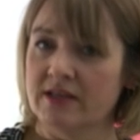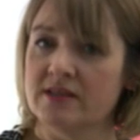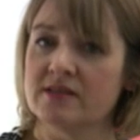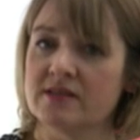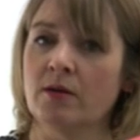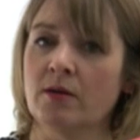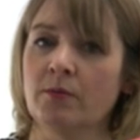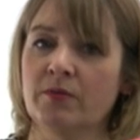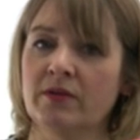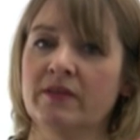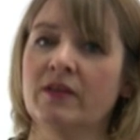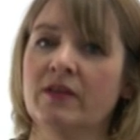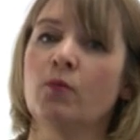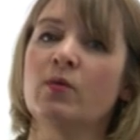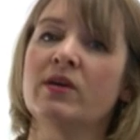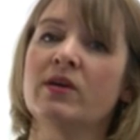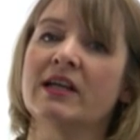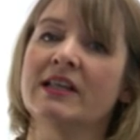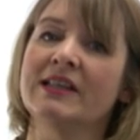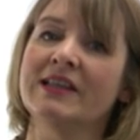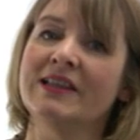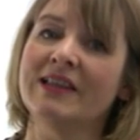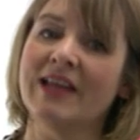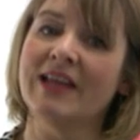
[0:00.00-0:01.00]
as something that we
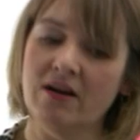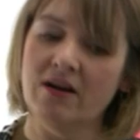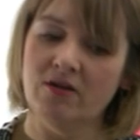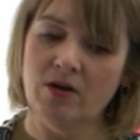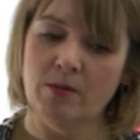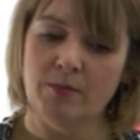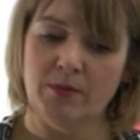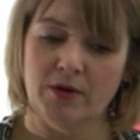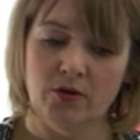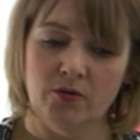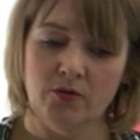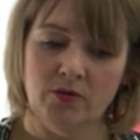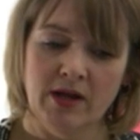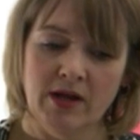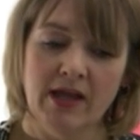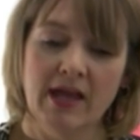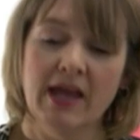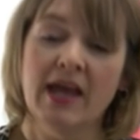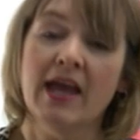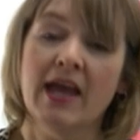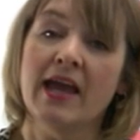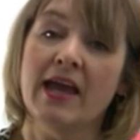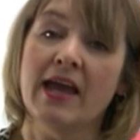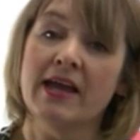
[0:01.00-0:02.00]
can learn about,
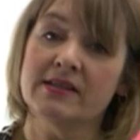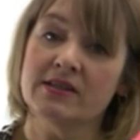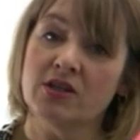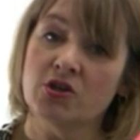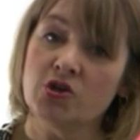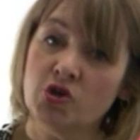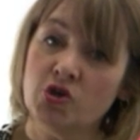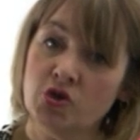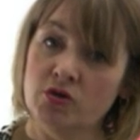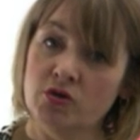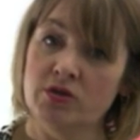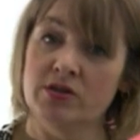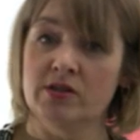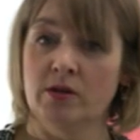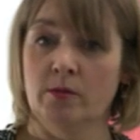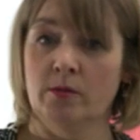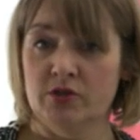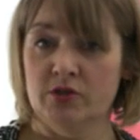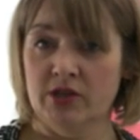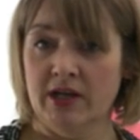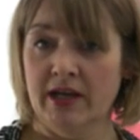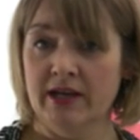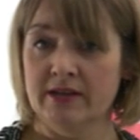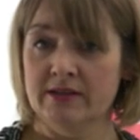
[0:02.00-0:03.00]
it's a new
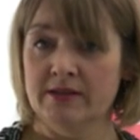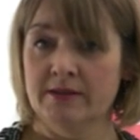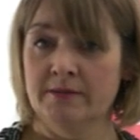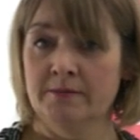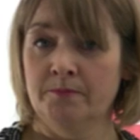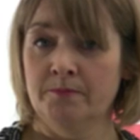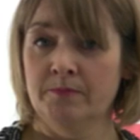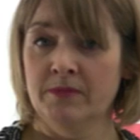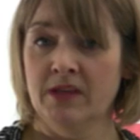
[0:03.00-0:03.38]
subject.